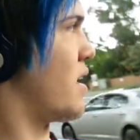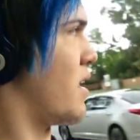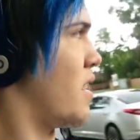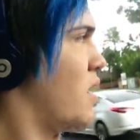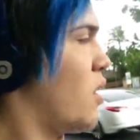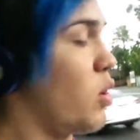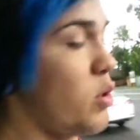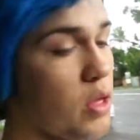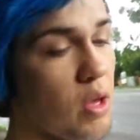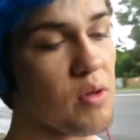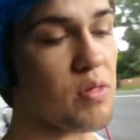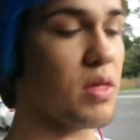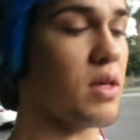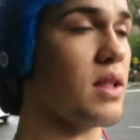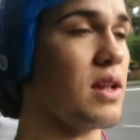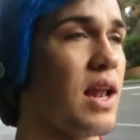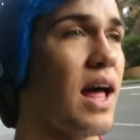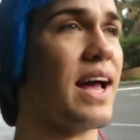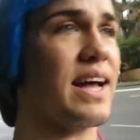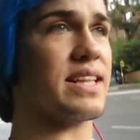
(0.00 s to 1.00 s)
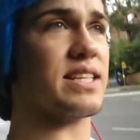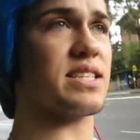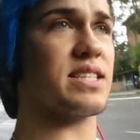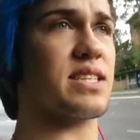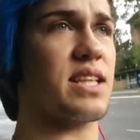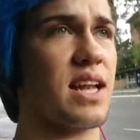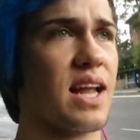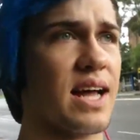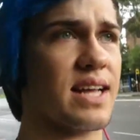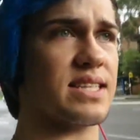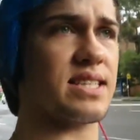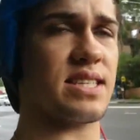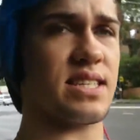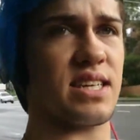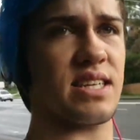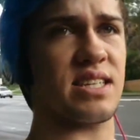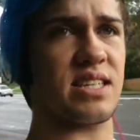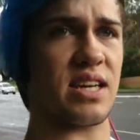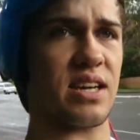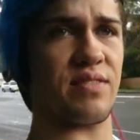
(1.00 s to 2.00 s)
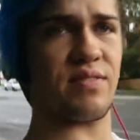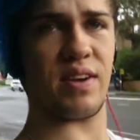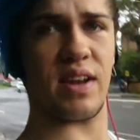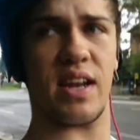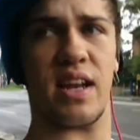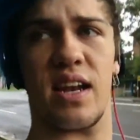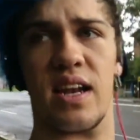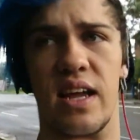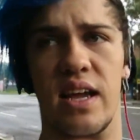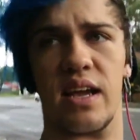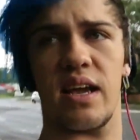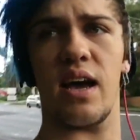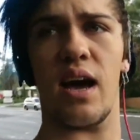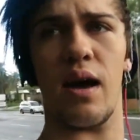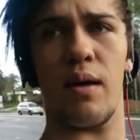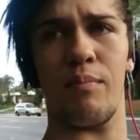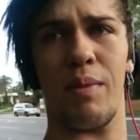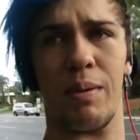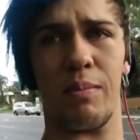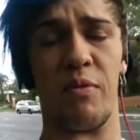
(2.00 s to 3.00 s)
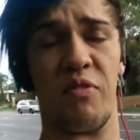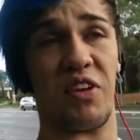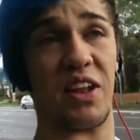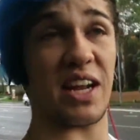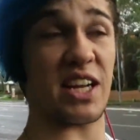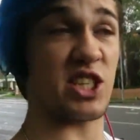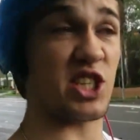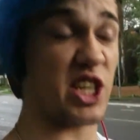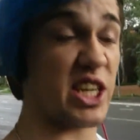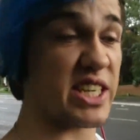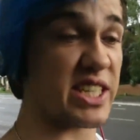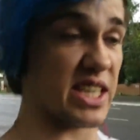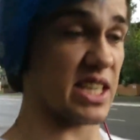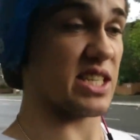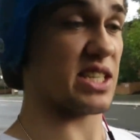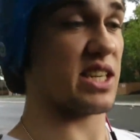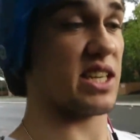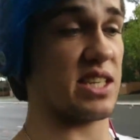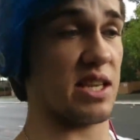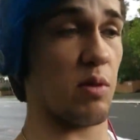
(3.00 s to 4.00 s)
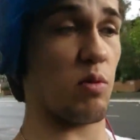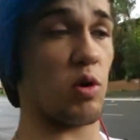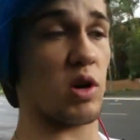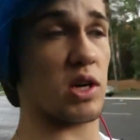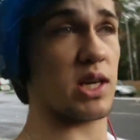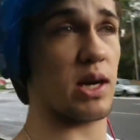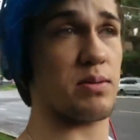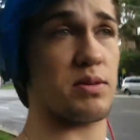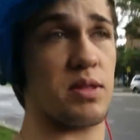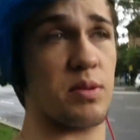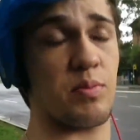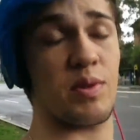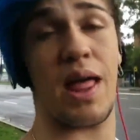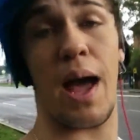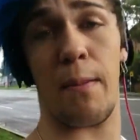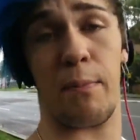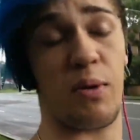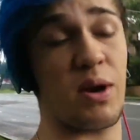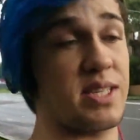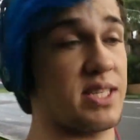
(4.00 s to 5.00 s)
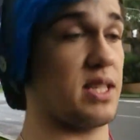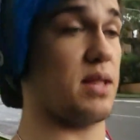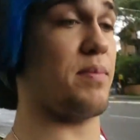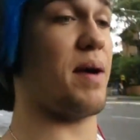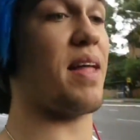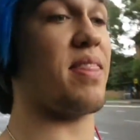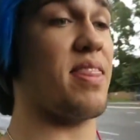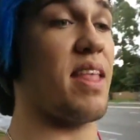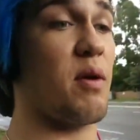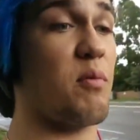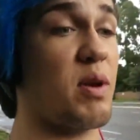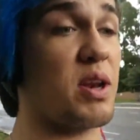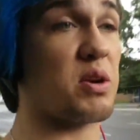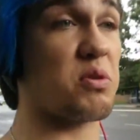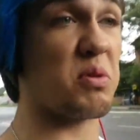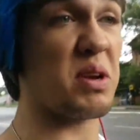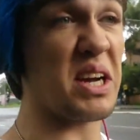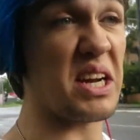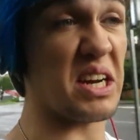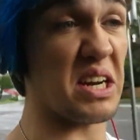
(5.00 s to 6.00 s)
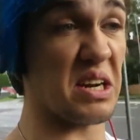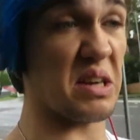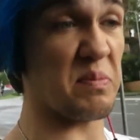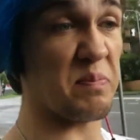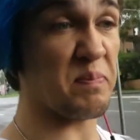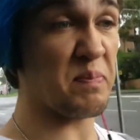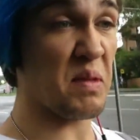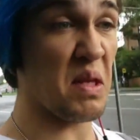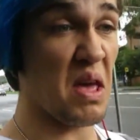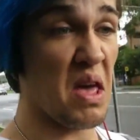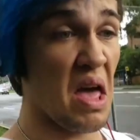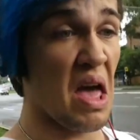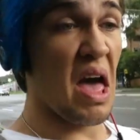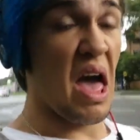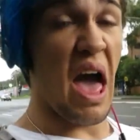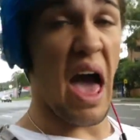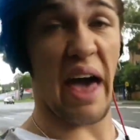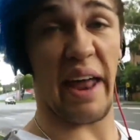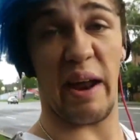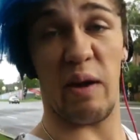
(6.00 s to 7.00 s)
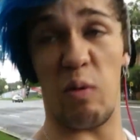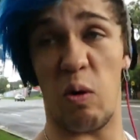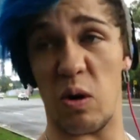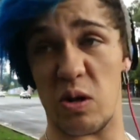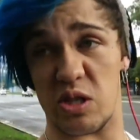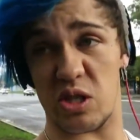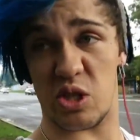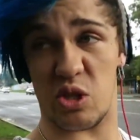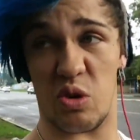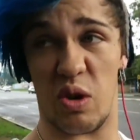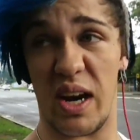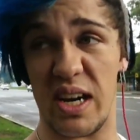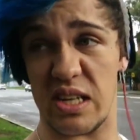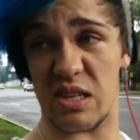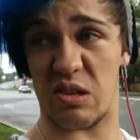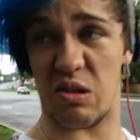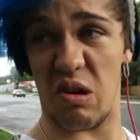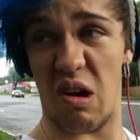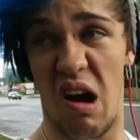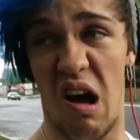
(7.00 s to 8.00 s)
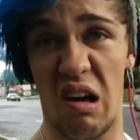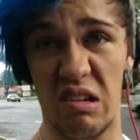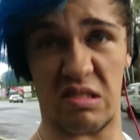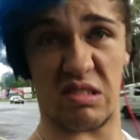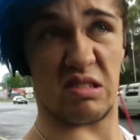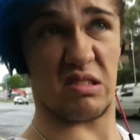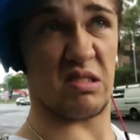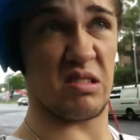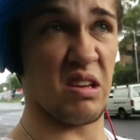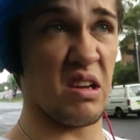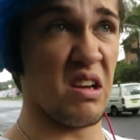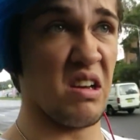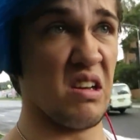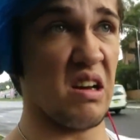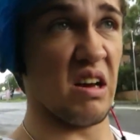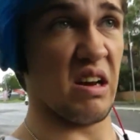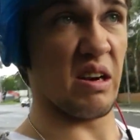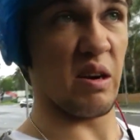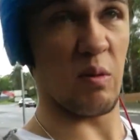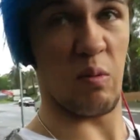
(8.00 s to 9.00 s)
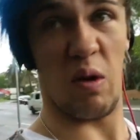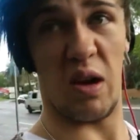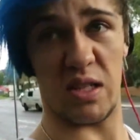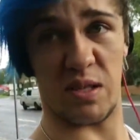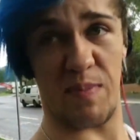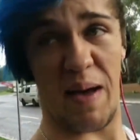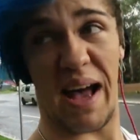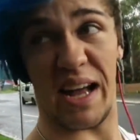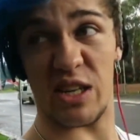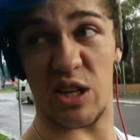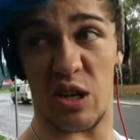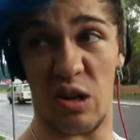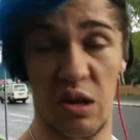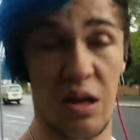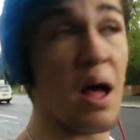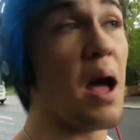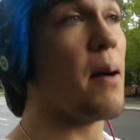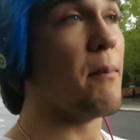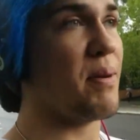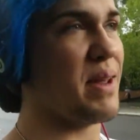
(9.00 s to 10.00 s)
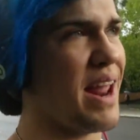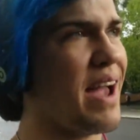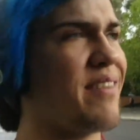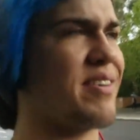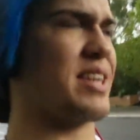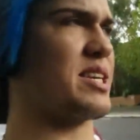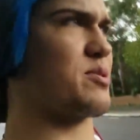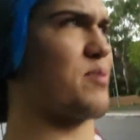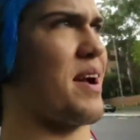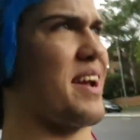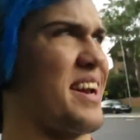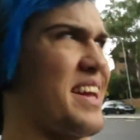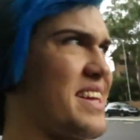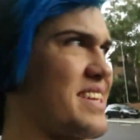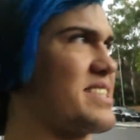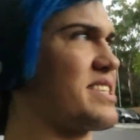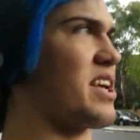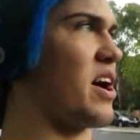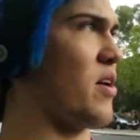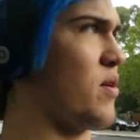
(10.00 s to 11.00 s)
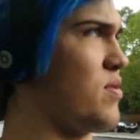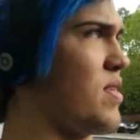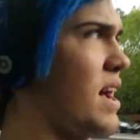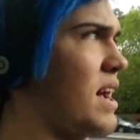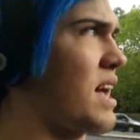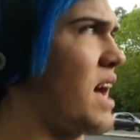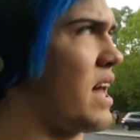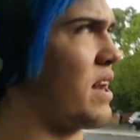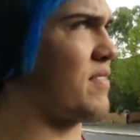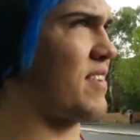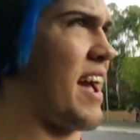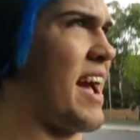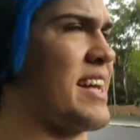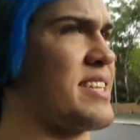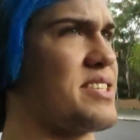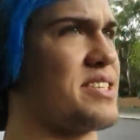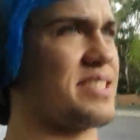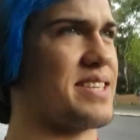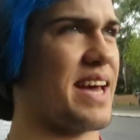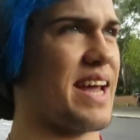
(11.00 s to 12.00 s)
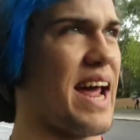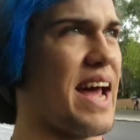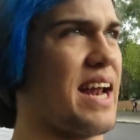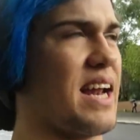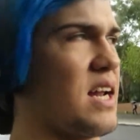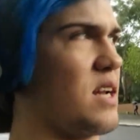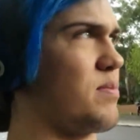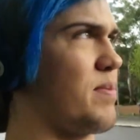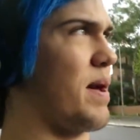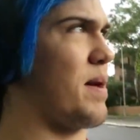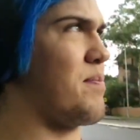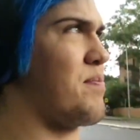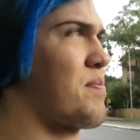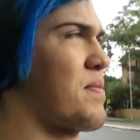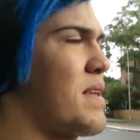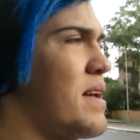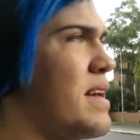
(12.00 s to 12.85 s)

Uh, although the lights, the lights did conveniently uh, make me feel like Jesus as I walked up to them without pressing the button. They went green, and I walked straight across, and it was magical. But now it is raining, so that kind of cancels that out a little bit.